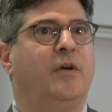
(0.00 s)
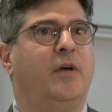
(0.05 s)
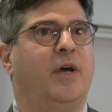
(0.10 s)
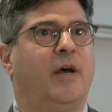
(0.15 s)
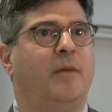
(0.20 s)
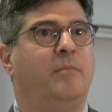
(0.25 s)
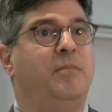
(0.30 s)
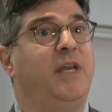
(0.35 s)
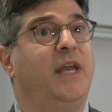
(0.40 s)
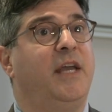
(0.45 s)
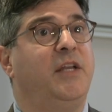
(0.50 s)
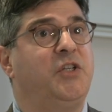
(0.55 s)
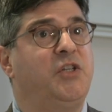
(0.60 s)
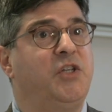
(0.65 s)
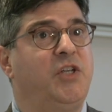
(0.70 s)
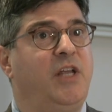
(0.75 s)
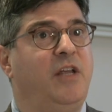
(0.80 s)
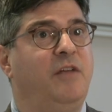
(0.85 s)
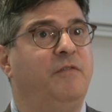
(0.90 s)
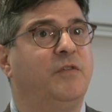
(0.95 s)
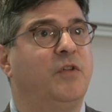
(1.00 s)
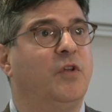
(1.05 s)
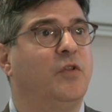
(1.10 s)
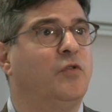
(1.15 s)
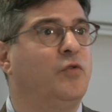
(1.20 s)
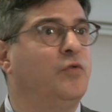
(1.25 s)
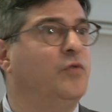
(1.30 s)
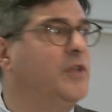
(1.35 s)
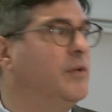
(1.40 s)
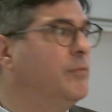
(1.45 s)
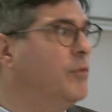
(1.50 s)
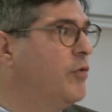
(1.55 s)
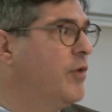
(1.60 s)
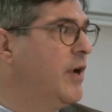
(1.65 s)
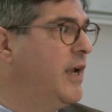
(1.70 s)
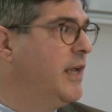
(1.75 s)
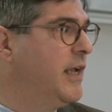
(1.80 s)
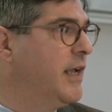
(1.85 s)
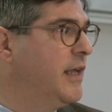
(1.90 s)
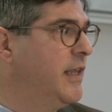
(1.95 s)
uh, be achieved through
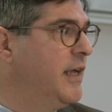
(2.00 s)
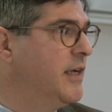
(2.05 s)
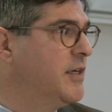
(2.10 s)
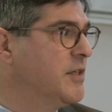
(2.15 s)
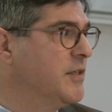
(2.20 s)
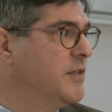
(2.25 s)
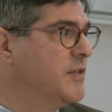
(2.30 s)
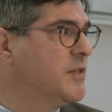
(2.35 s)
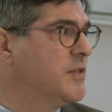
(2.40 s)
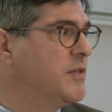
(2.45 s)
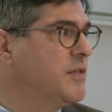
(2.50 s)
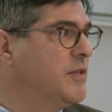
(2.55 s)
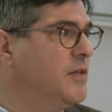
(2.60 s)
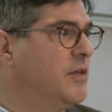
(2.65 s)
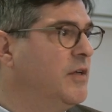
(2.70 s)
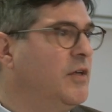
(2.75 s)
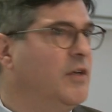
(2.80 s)
democratic elections.